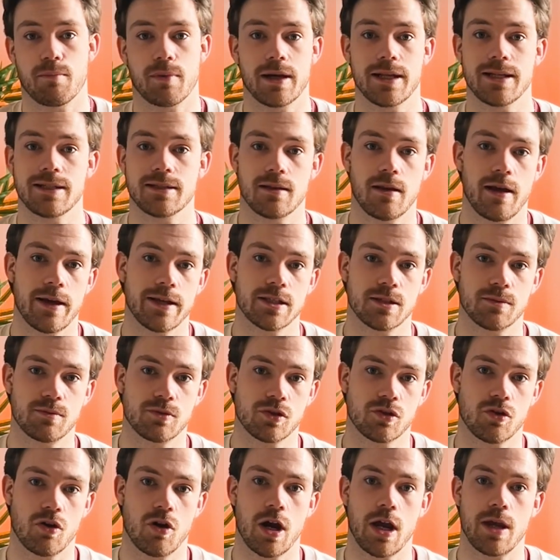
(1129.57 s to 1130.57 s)
Please like,
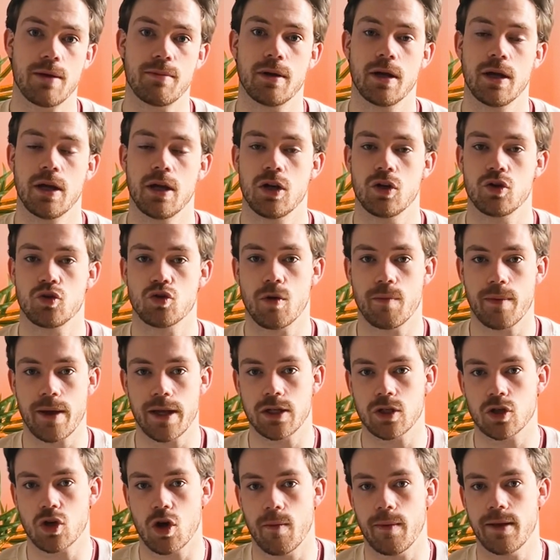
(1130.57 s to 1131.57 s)
subscribe, drop
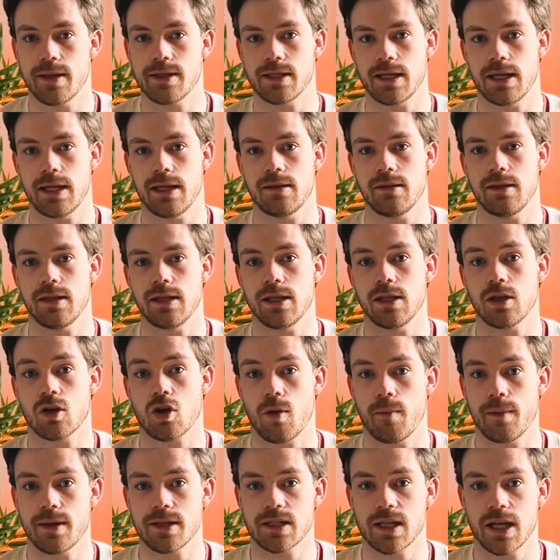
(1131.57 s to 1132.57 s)
any comments in the
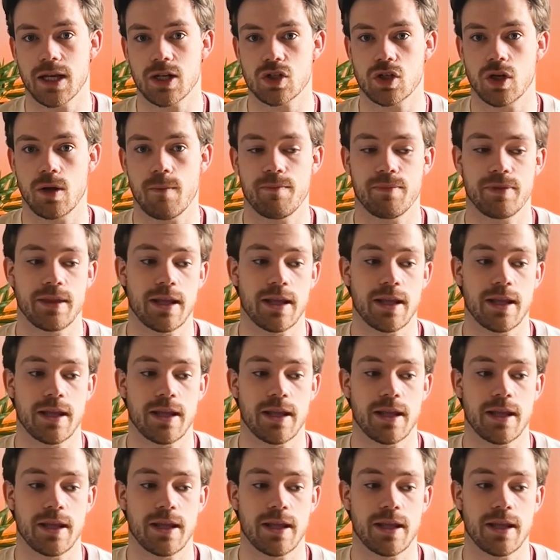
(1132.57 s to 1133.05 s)
comment section.